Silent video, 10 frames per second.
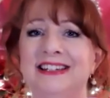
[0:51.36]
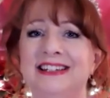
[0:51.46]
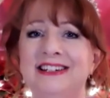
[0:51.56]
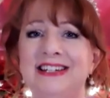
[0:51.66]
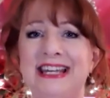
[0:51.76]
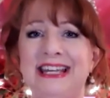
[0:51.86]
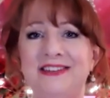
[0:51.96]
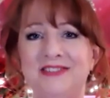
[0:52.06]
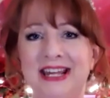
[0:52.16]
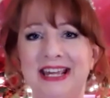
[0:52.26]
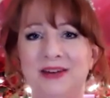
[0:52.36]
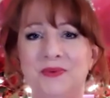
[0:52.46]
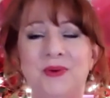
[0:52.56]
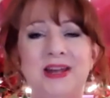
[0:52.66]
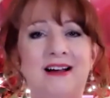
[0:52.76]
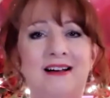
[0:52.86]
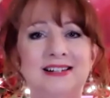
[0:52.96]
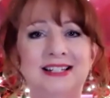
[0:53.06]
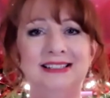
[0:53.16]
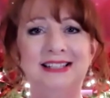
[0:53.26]
Good evening. We are
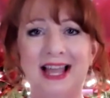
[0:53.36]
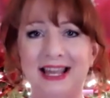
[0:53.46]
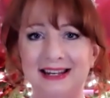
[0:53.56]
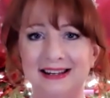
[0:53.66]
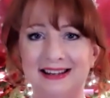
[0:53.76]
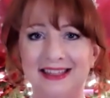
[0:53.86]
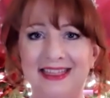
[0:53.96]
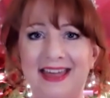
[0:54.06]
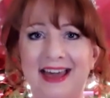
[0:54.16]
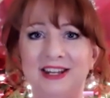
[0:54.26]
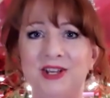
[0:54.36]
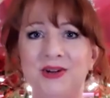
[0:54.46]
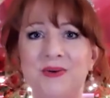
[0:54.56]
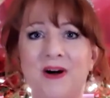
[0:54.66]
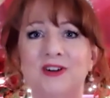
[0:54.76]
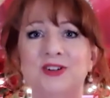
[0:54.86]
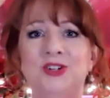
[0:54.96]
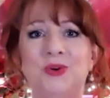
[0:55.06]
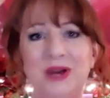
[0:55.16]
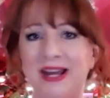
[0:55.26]
delighted that you are
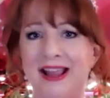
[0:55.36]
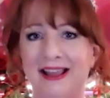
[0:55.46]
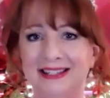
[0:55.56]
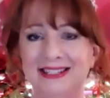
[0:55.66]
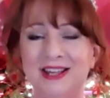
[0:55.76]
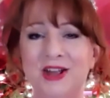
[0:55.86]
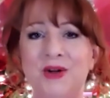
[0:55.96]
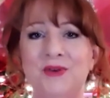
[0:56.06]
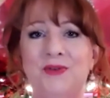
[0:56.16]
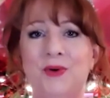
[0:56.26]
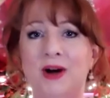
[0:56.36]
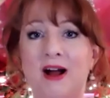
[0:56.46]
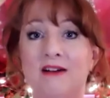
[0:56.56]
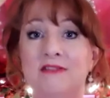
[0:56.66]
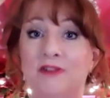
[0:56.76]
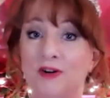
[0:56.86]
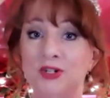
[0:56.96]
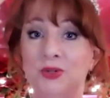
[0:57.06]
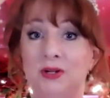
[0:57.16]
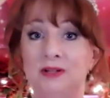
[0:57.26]
joining us for our
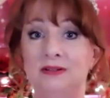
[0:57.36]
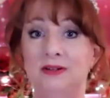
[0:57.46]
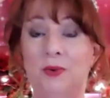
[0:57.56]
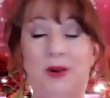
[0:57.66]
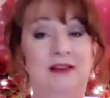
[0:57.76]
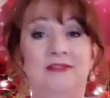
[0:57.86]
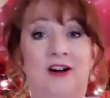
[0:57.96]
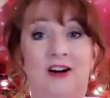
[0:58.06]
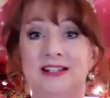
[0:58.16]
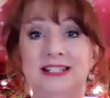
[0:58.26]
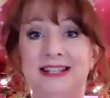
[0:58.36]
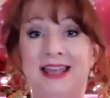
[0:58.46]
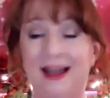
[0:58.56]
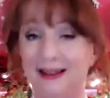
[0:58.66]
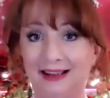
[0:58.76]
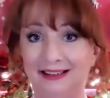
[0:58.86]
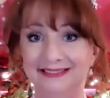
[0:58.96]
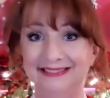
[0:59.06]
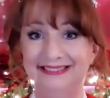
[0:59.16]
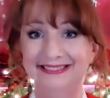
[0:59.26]
virtual Queen of Hearts Gala.
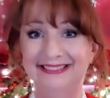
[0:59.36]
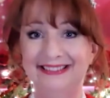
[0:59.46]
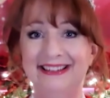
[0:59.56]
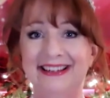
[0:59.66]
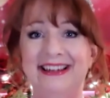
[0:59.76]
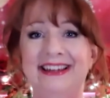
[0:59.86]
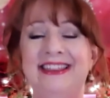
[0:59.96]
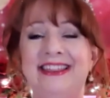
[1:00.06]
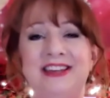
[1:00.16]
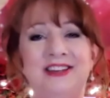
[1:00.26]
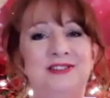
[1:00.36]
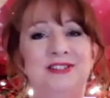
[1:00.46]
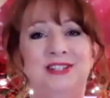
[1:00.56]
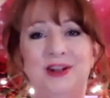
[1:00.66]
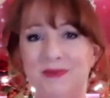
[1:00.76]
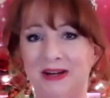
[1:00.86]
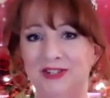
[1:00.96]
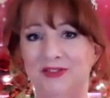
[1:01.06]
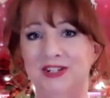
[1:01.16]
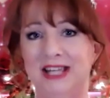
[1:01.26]
Thank you so much for